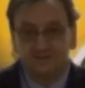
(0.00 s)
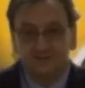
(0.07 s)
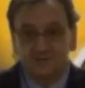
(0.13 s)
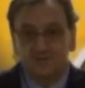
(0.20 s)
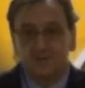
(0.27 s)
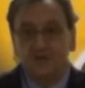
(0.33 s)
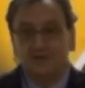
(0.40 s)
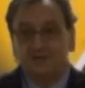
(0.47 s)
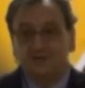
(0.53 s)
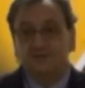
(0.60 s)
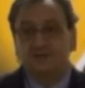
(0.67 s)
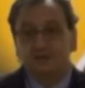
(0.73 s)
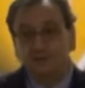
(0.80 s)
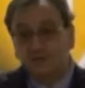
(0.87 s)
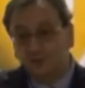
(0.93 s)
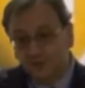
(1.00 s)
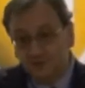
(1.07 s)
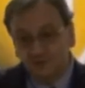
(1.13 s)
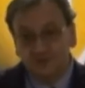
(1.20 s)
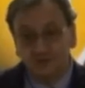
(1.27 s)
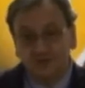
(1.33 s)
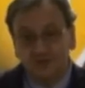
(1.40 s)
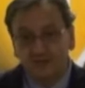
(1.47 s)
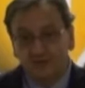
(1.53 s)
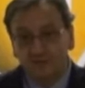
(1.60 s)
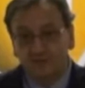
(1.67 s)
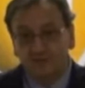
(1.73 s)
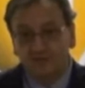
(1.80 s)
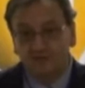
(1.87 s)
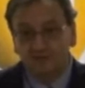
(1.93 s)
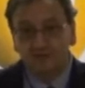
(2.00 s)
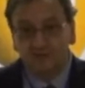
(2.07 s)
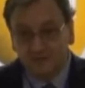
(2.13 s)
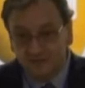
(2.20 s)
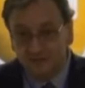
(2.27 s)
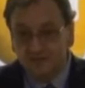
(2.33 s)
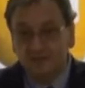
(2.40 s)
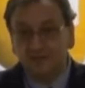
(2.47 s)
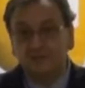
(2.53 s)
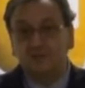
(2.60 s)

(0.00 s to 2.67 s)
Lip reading: So anything which is 3 and above means that